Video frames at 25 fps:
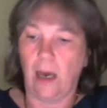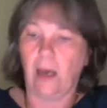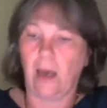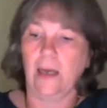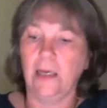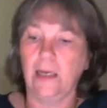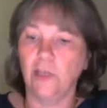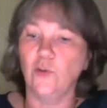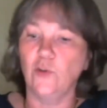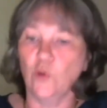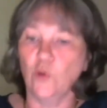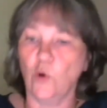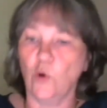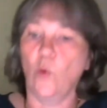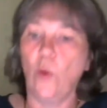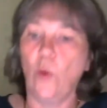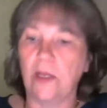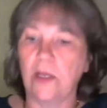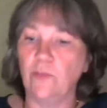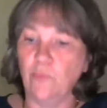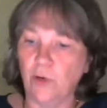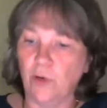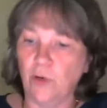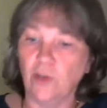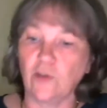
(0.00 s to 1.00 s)
I need to know
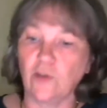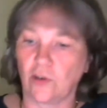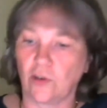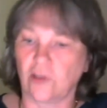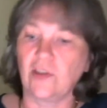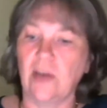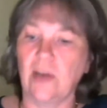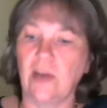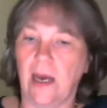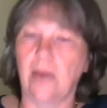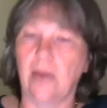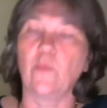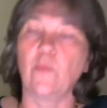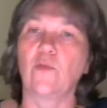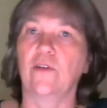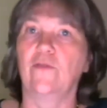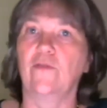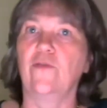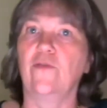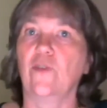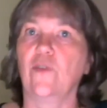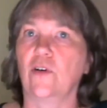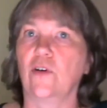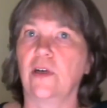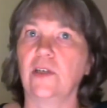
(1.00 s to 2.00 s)
what product I'm
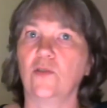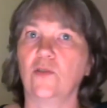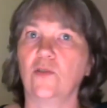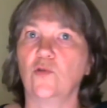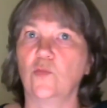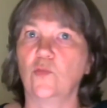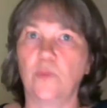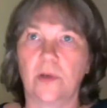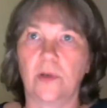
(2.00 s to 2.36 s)
referring to,